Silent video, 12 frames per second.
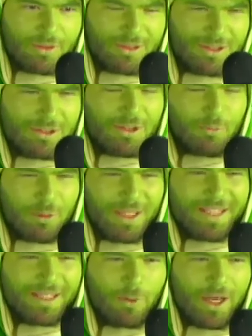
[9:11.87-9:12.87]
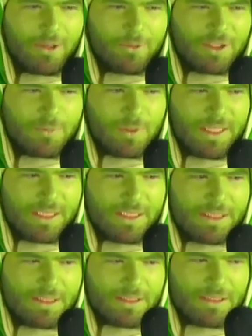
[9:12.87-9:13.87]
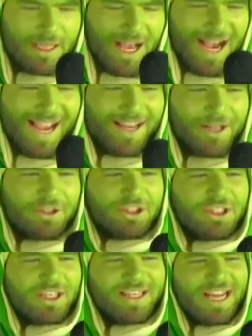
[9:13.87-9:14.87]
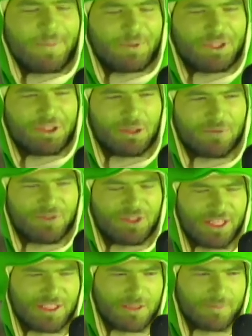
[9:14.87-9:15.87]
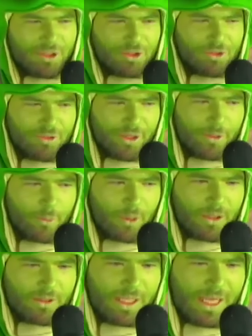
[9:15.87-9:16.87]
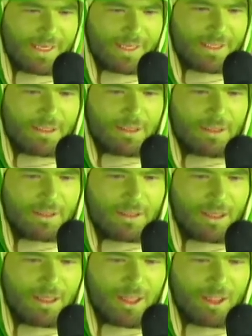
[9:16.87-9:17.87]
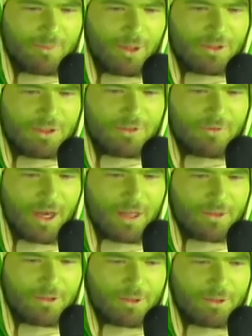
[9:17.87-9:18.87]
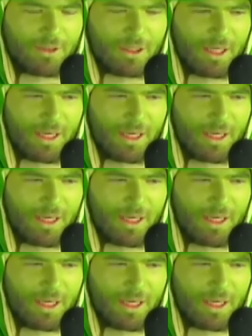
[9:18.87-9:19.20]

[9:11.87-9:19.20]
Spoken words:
there's probably a way to explain it. I could see an episode of Sesame Street where, like, Elmo's father